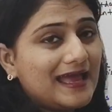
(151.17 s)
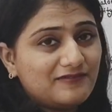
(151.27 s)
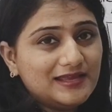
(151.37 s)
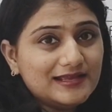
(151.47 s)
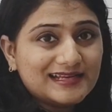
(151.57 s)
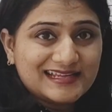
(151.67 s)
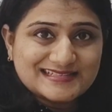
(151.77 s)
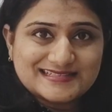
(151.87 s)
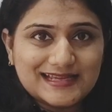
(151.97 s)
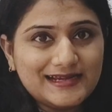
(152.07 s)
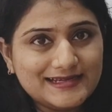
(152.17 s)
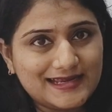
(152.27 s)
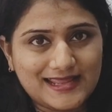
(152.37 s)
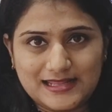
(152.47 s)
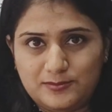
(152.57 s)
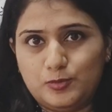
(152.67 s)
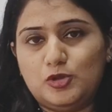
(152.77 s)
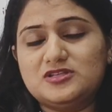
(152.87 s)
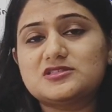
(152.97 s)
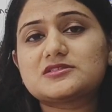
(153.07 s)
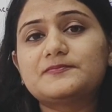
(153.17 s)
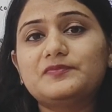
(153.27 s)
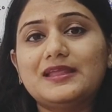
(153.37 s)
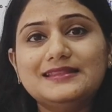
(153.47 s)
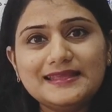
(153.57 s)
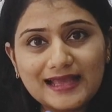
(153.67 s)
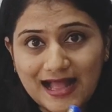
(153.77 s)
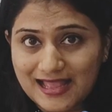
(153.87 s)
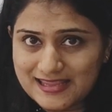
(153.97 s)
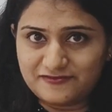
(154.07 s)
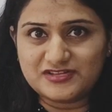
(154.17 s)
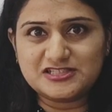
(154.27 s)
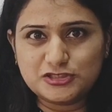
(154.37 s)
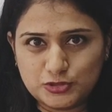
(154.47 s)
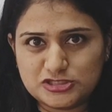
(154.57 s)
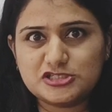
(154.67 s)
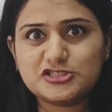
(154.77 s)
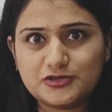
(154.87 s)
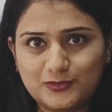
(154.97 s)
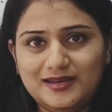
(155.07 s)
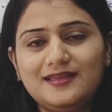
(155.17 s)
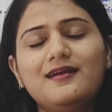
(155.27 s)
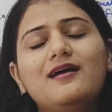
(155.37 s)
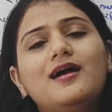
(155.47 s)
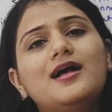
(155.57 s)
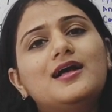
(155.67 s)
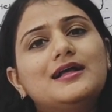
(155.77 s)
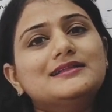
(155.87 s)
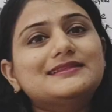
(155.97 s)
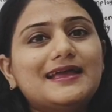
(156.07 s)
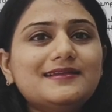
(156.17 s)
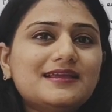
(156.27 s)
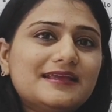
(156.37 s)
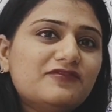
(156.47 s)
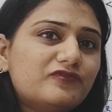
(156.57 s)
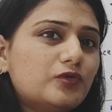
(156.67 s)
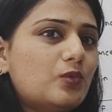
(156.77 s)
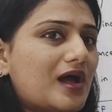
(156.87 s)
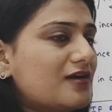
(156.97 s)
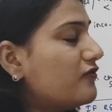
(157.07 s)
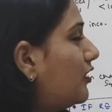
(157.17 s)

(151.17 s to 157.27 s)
having less than 10 employees in the IFSC jurisdiction only. Then if you are